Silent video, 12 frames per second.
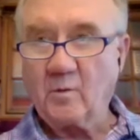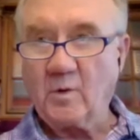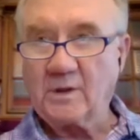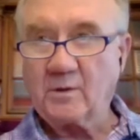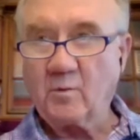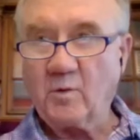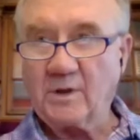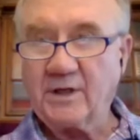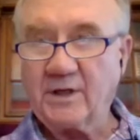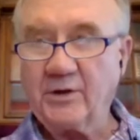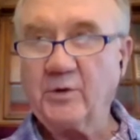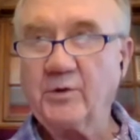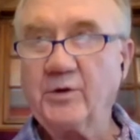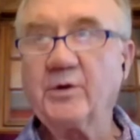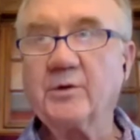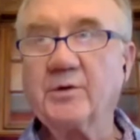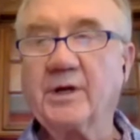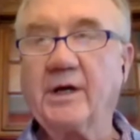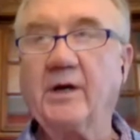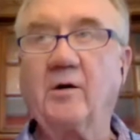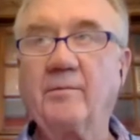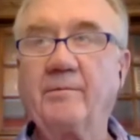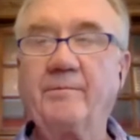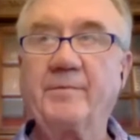what can you do to help?
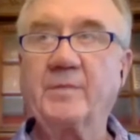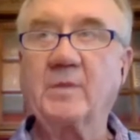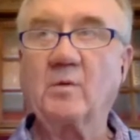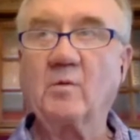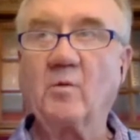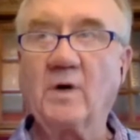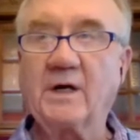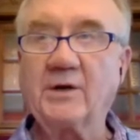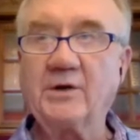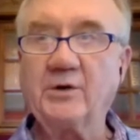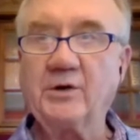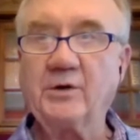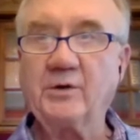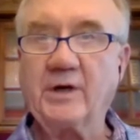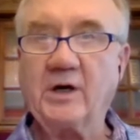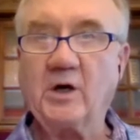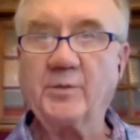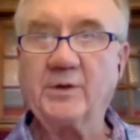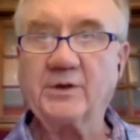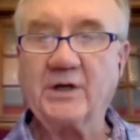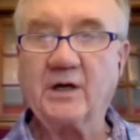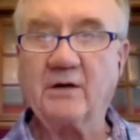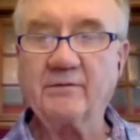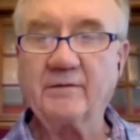What can you do to help
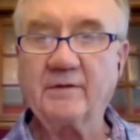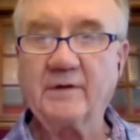yourself?